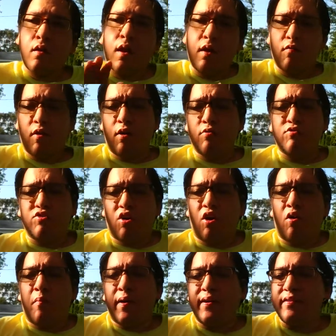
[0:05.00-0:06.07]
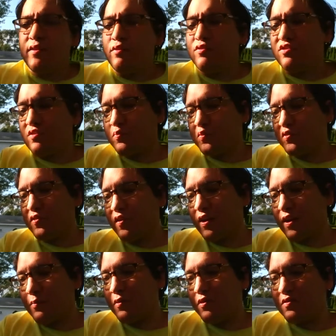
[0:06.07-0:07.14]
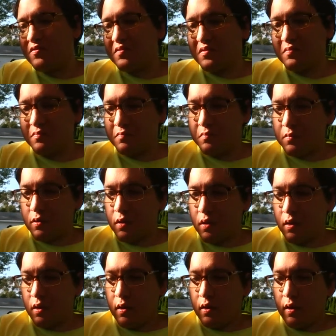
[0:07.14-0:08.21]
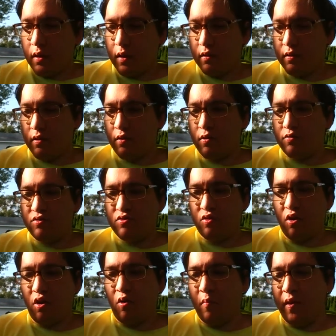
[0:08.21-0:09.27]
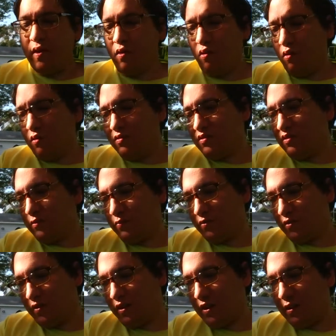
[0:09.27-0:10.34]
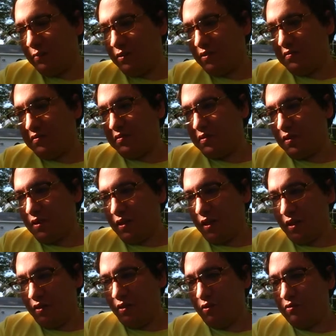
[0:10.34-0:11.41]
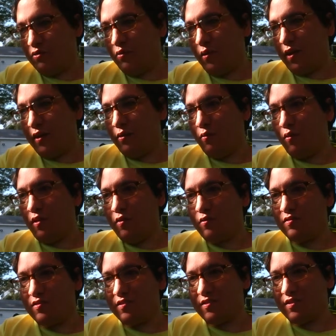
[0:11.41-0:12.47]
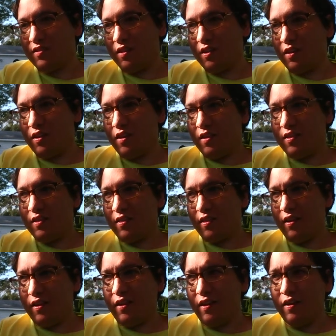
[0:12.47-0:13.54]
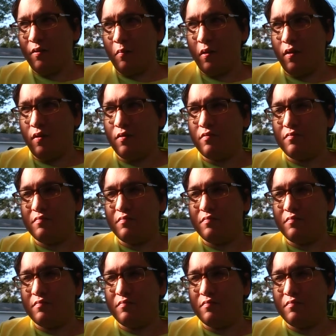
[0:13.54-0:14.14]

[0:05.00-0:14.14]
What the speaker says: Hello to all my new subscribers. Hello to all my old subscribers. Hello to anyone who's thinking about